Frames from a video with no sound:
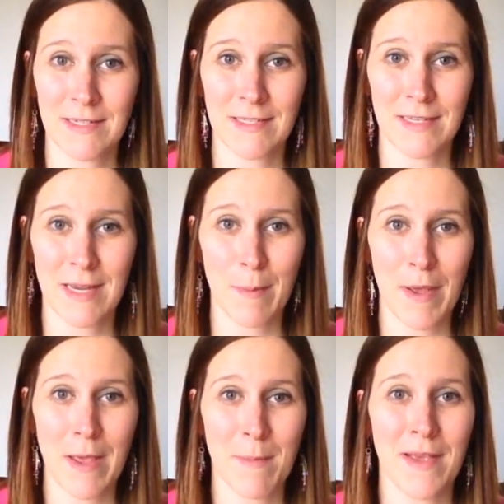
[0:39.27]
to
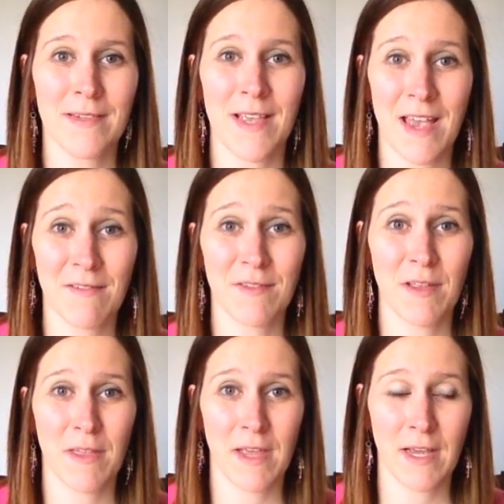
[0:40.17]
sleep, it makes
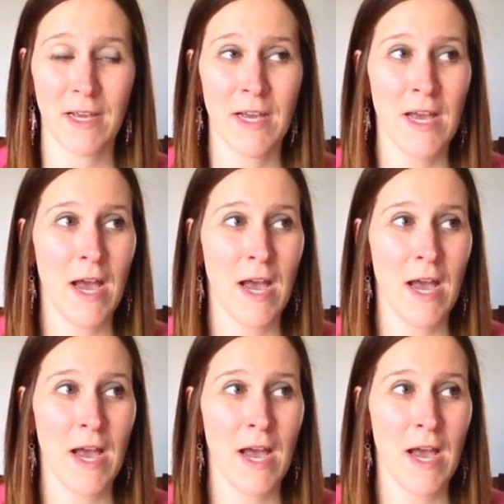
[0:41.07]
everything